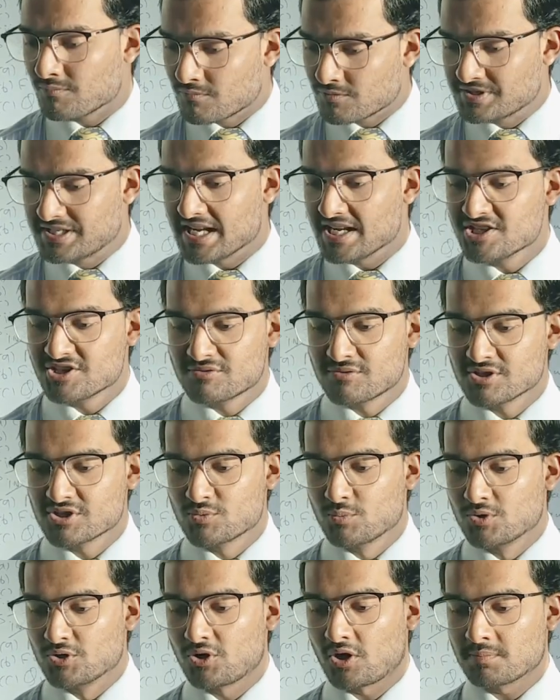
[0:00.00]
dangerous
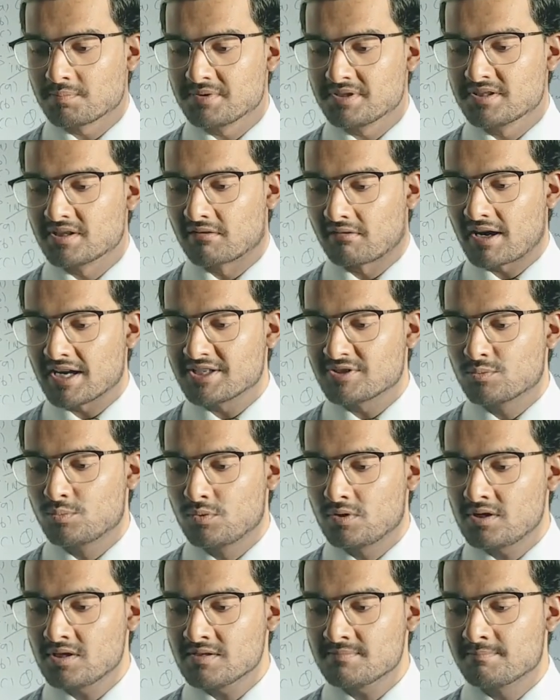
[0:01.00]
would not be the right
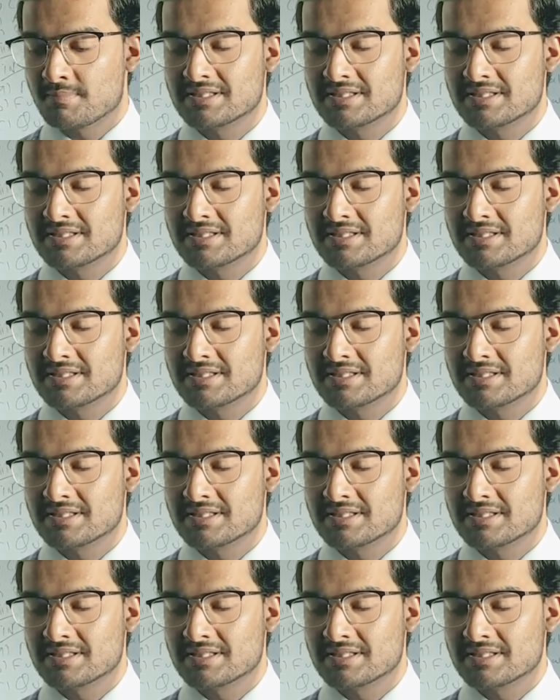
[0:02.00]
word,